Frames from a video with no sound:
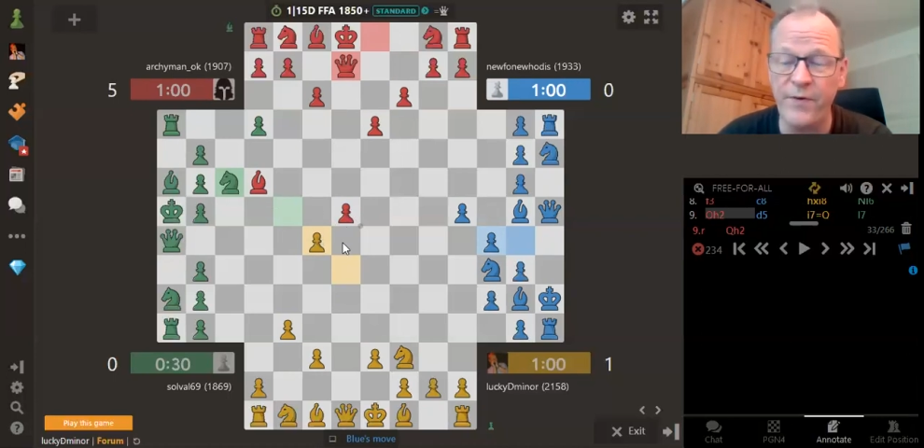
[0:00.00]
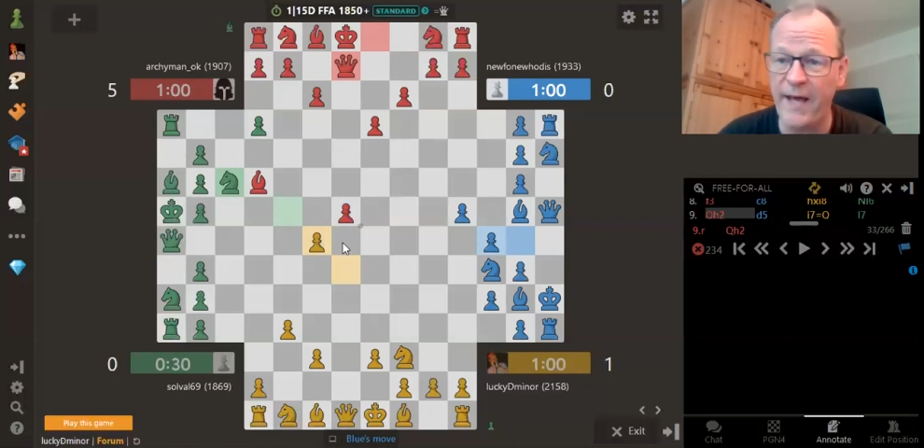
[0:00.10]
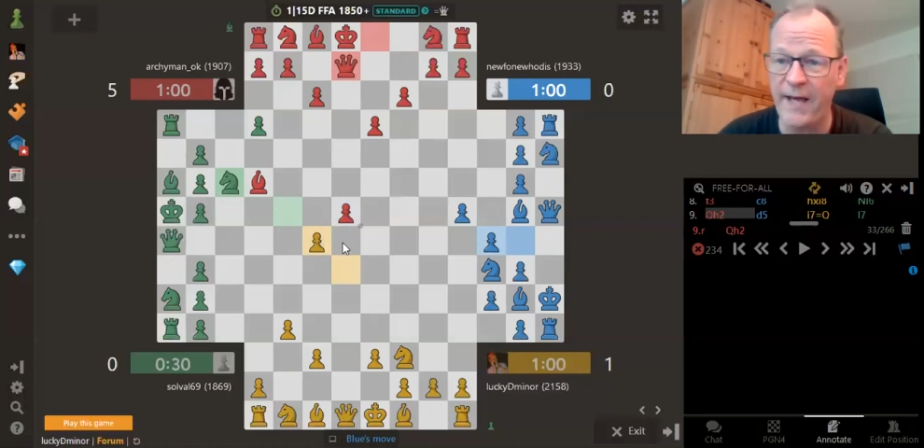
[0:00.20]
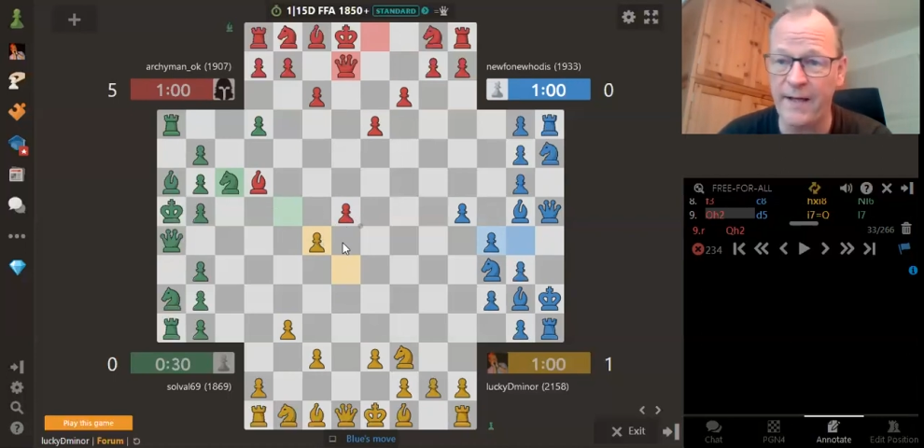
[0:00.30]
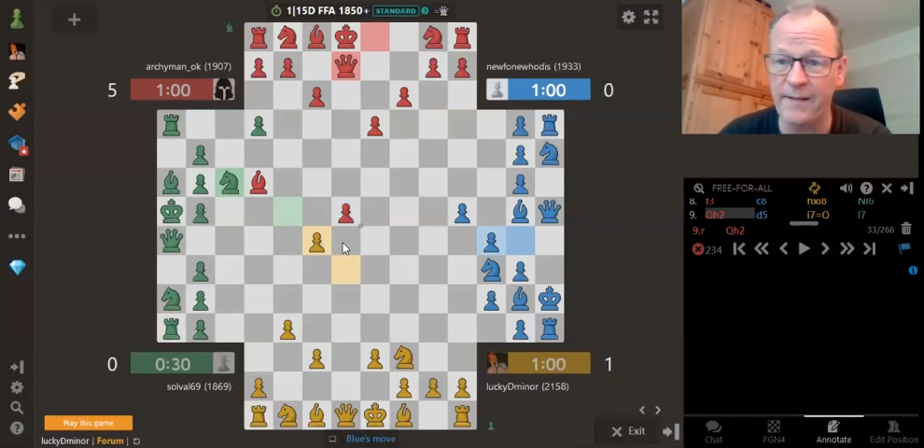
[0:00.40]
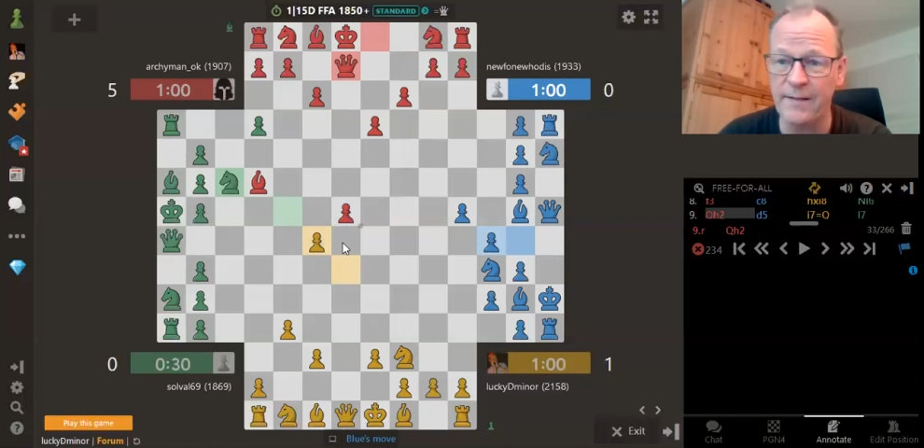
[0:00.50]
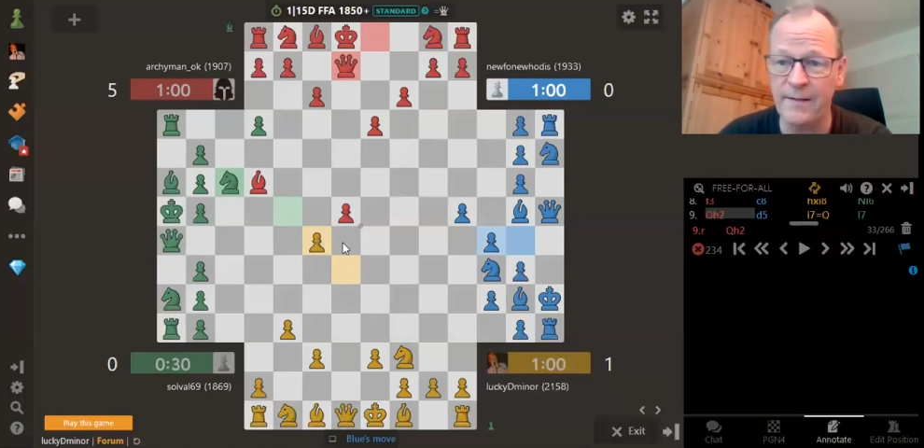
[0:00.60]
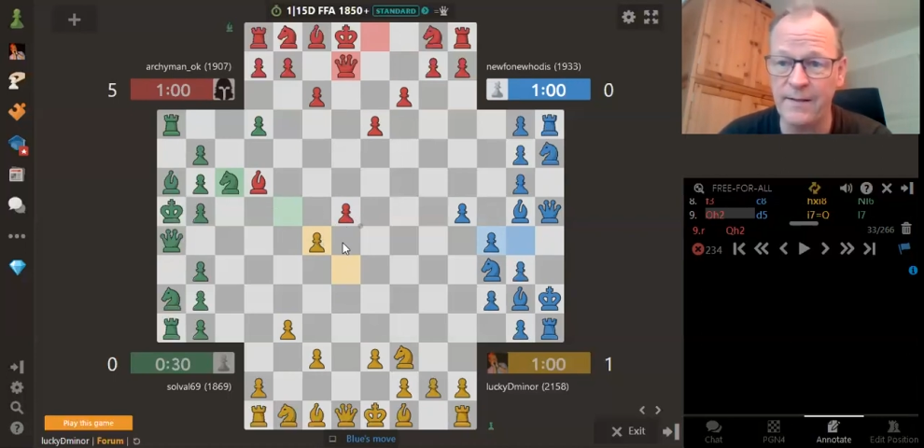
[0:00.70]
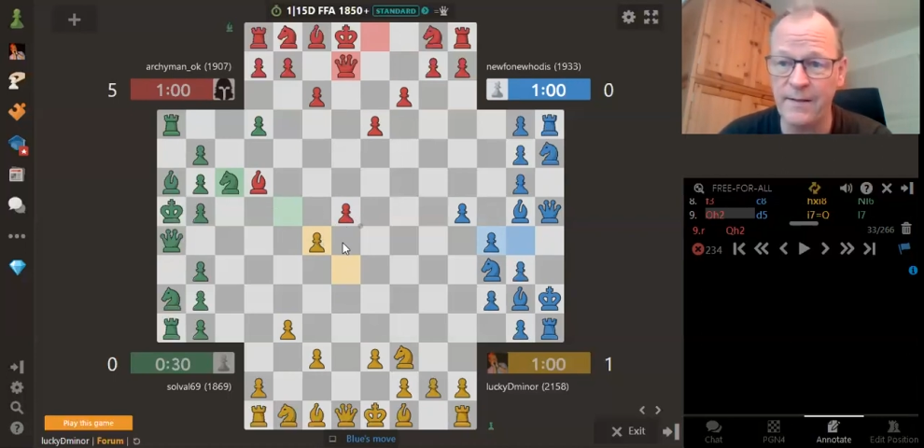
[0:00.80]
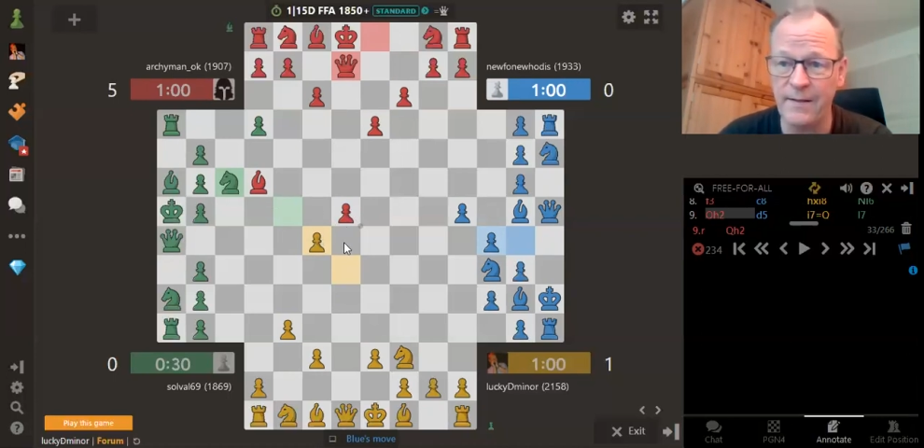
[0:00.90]
ahead
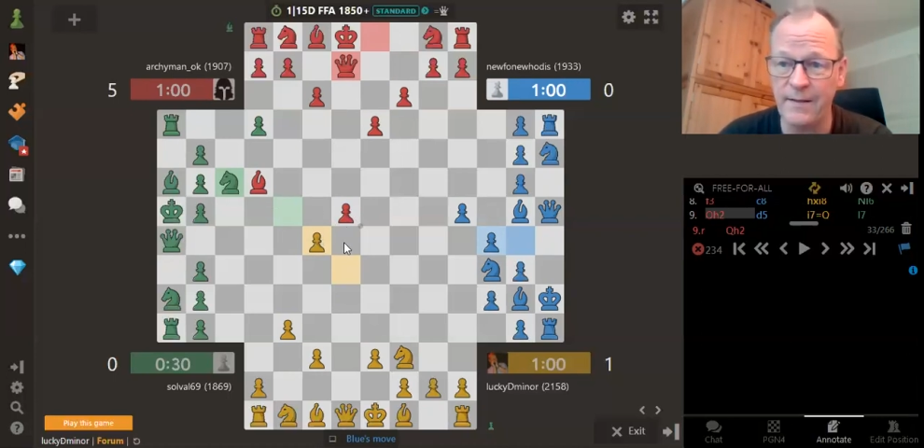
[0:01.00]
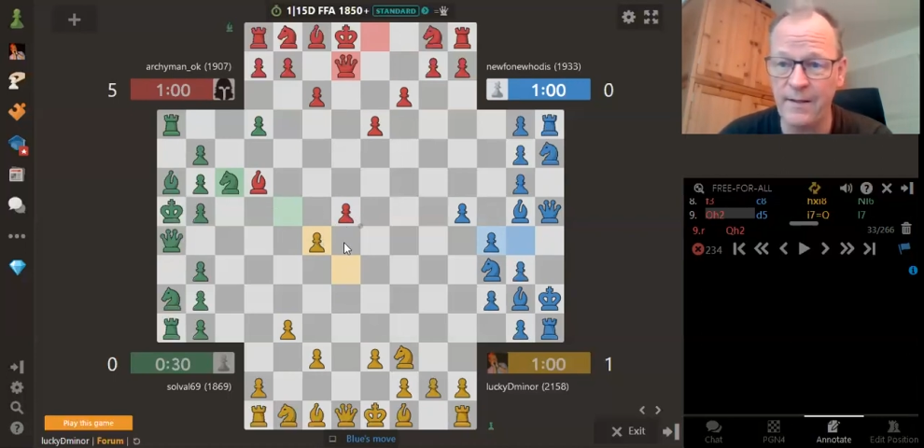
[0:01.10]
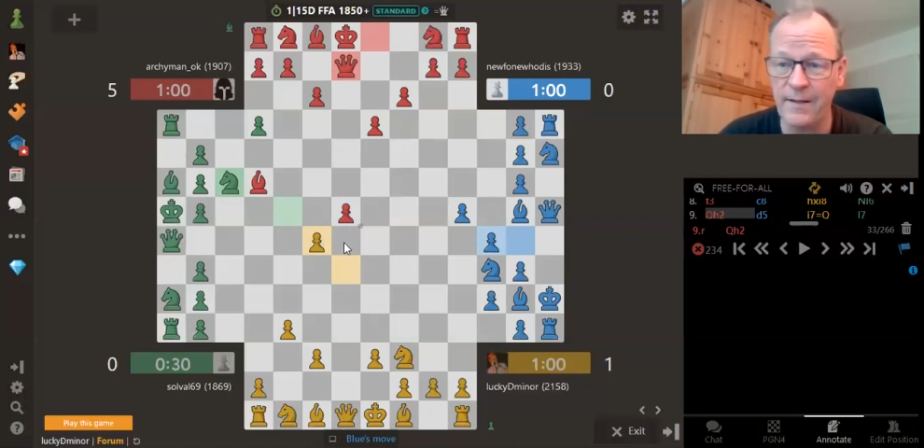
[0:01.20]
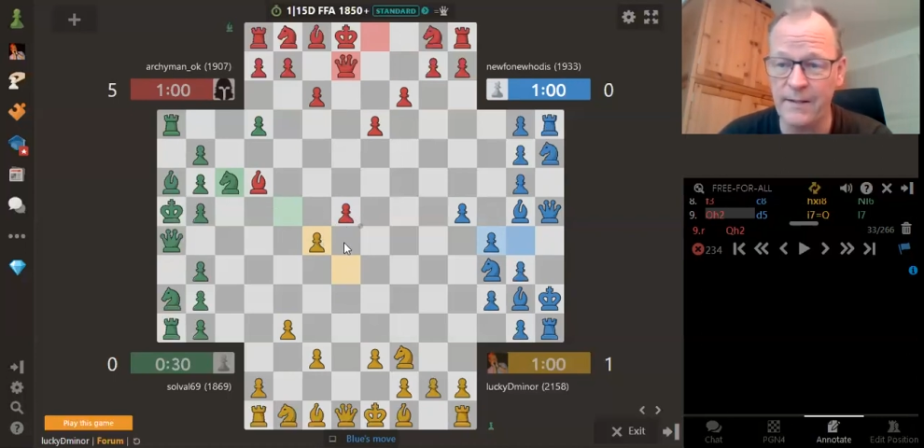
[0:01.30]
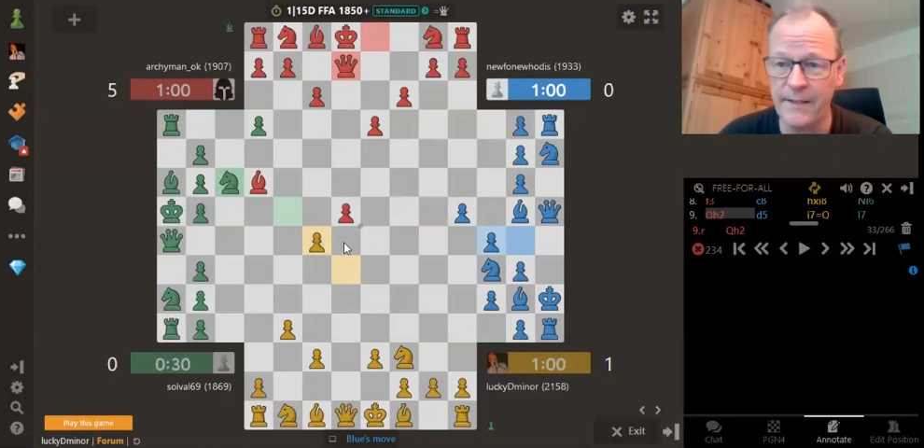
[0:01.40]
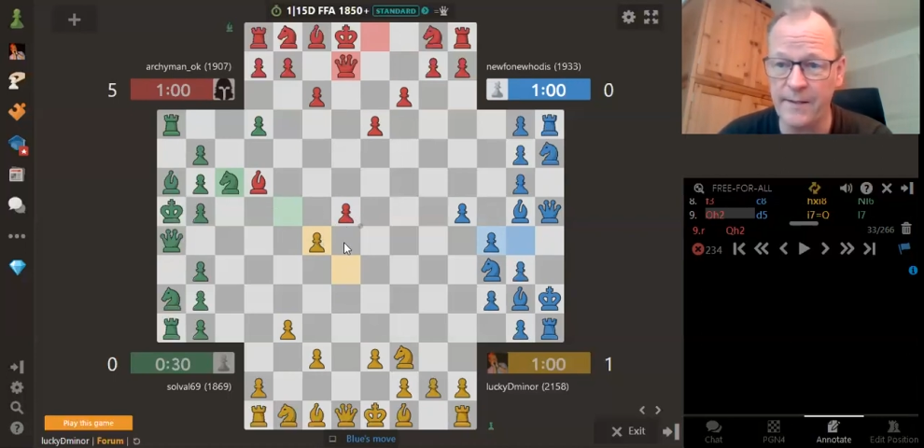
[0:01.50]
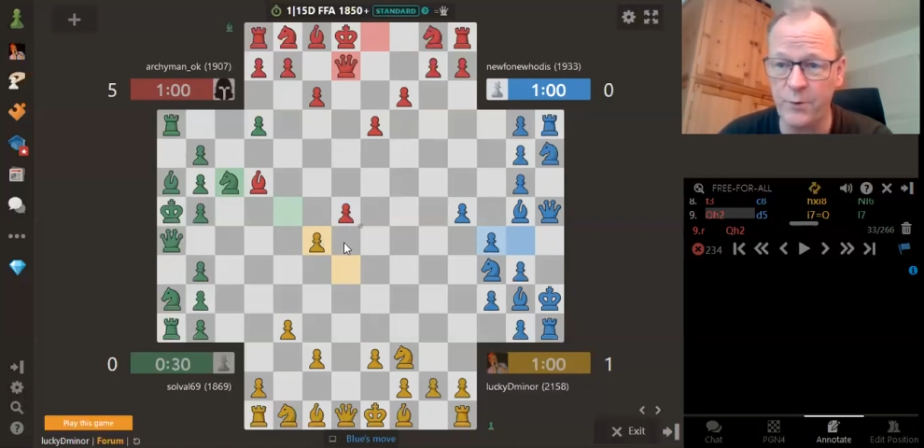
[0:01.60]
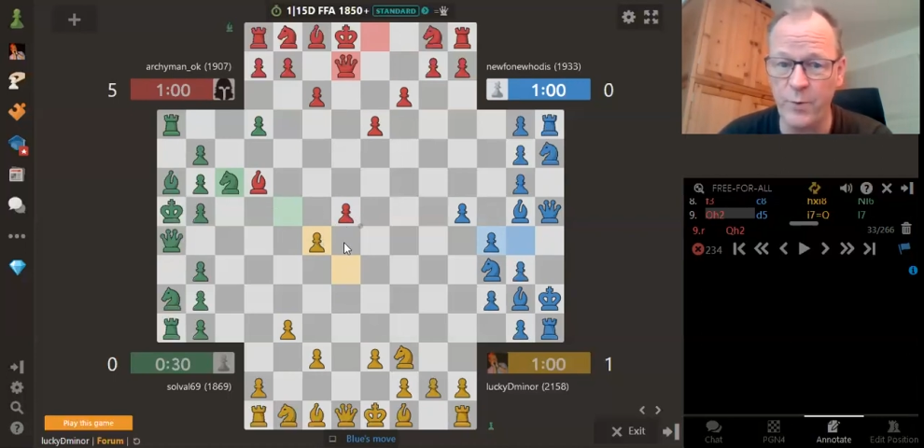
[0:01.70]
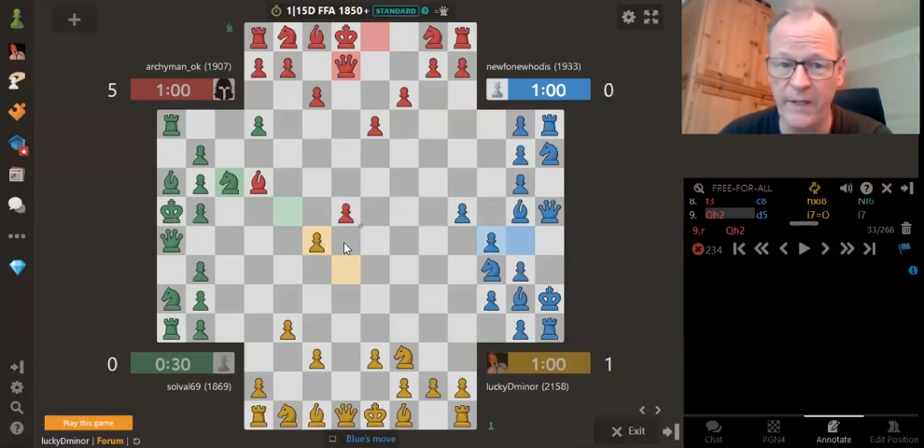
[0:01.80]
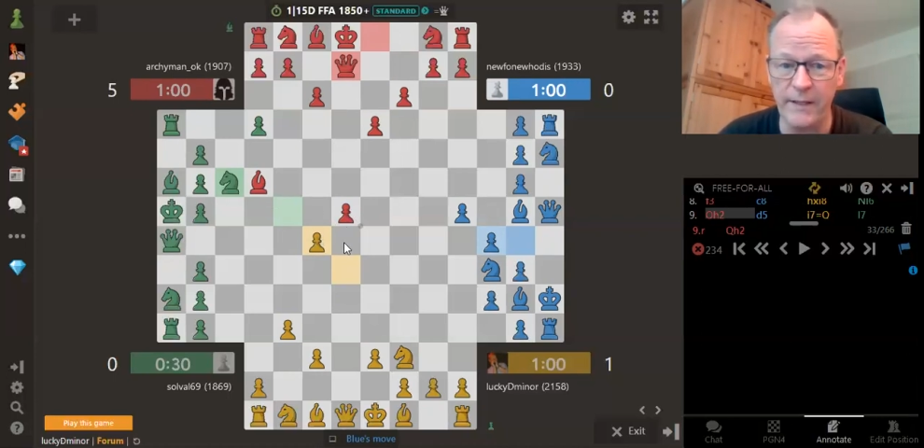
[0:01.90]
and get a
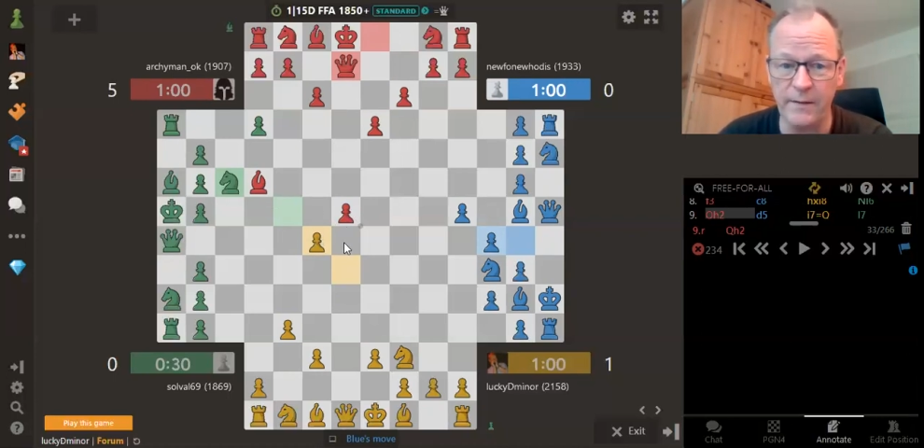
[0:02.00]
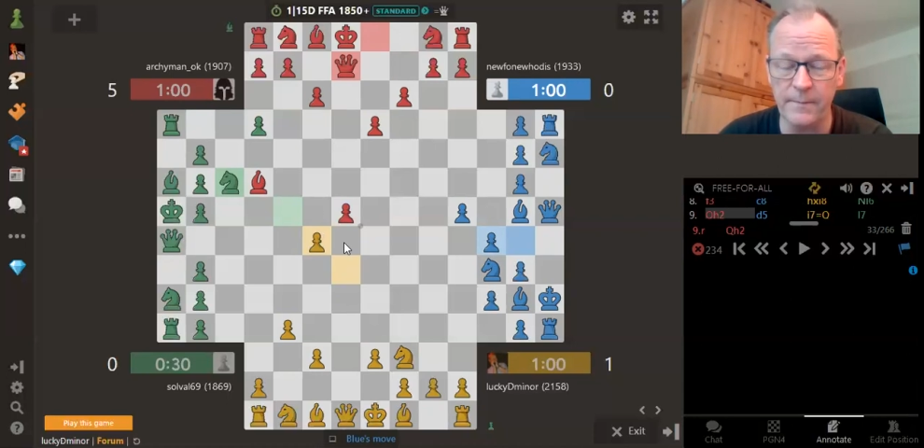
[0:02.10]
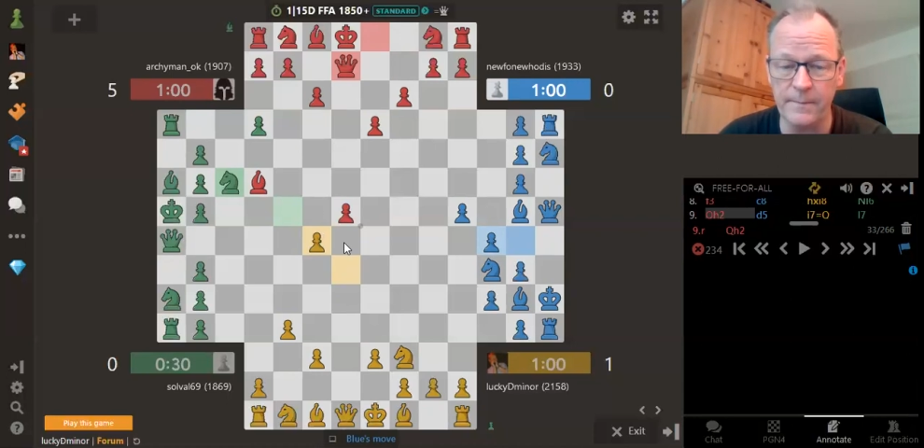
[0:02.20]
queen.